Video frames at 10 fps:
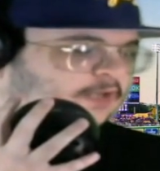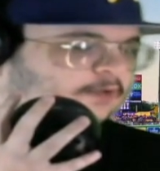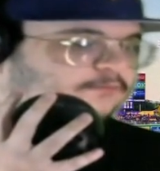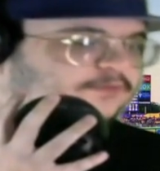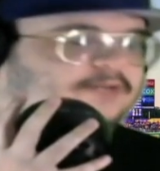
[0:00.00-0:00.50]

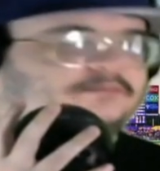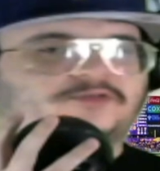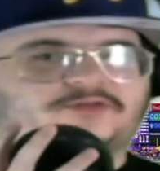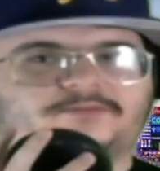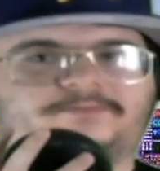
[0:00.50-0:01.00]
was able
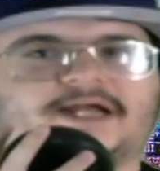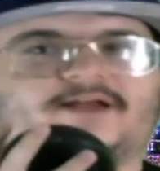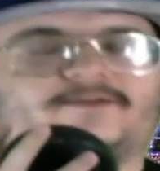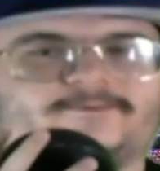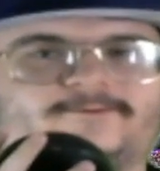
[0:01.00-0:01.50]
to
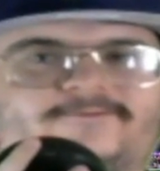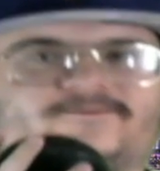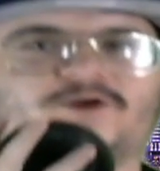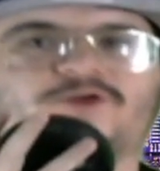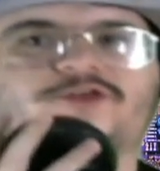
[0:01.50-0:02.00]
battle through
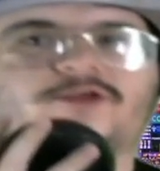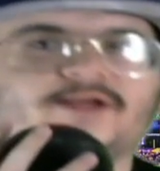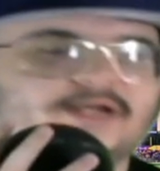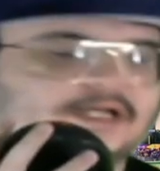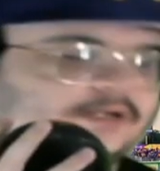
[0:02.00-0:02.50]

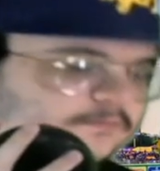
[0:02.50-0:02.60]
adversity.